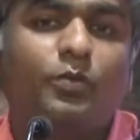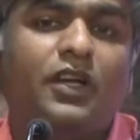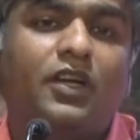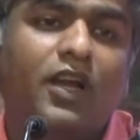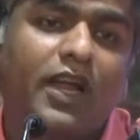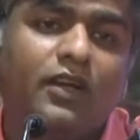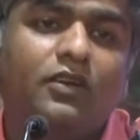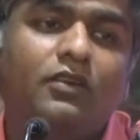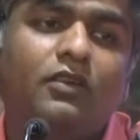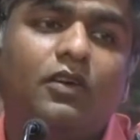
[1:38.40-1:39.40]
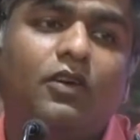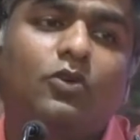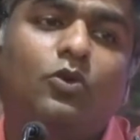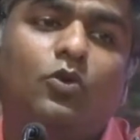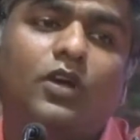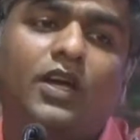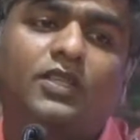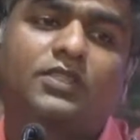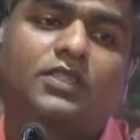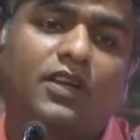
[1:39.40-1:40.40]
be trained to look at
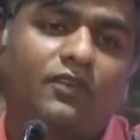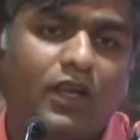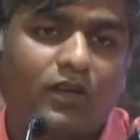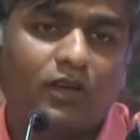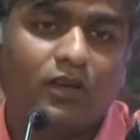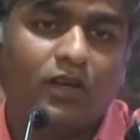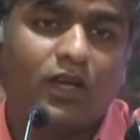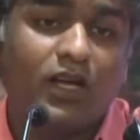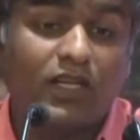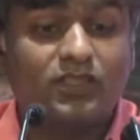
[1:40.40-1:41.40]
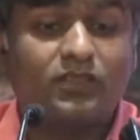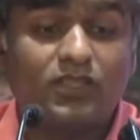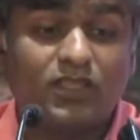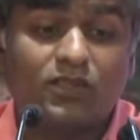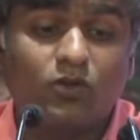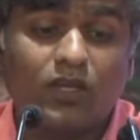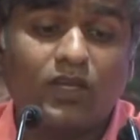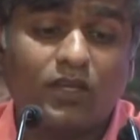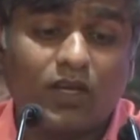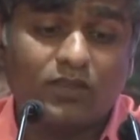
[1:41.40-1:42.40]
survey, uh, just look
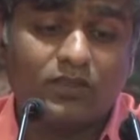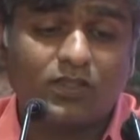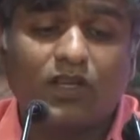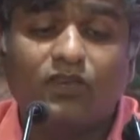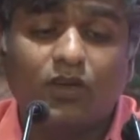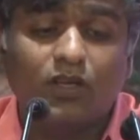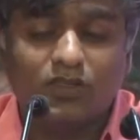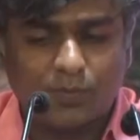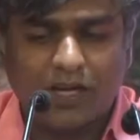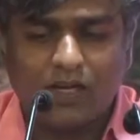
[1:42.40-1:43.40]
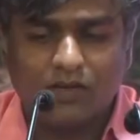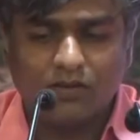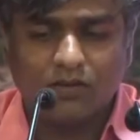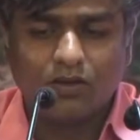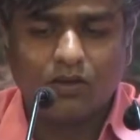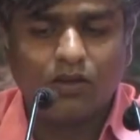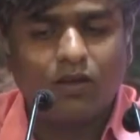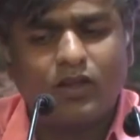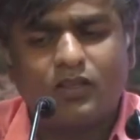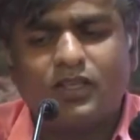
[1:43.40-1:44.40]
at survey, uh, spraying.
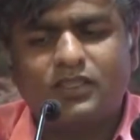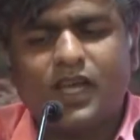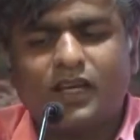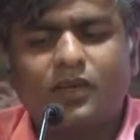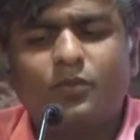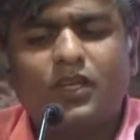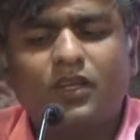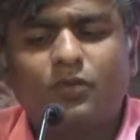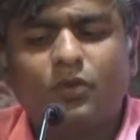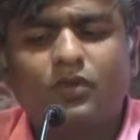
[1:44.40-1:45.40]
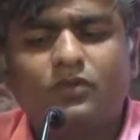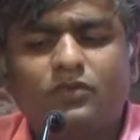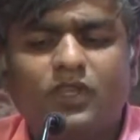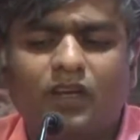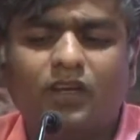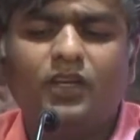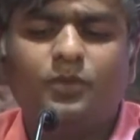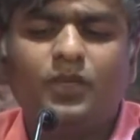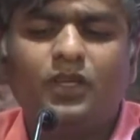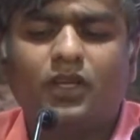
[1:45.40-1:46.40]
This activity would generally
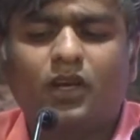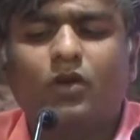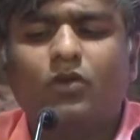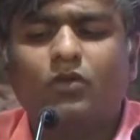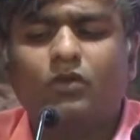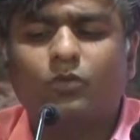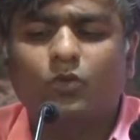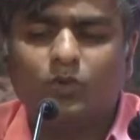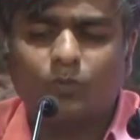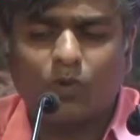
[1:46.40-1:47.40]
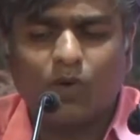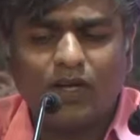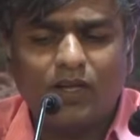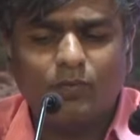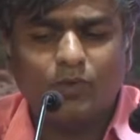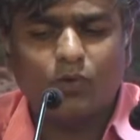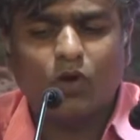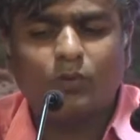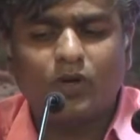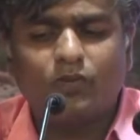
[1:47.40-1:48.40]
be around, would provide him
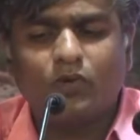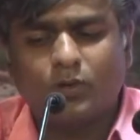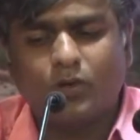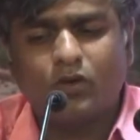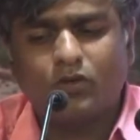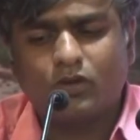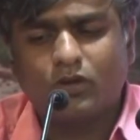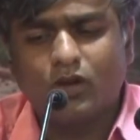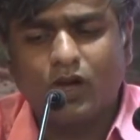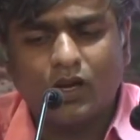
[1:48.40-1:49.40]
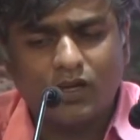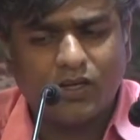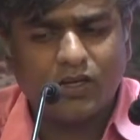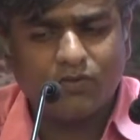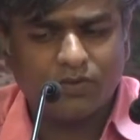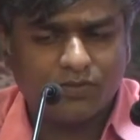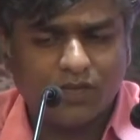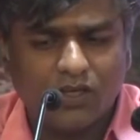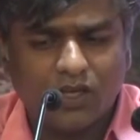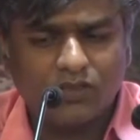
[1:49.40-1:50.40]
employment for about
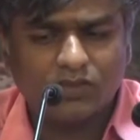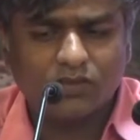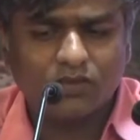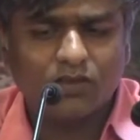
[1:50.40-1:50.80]
150 days.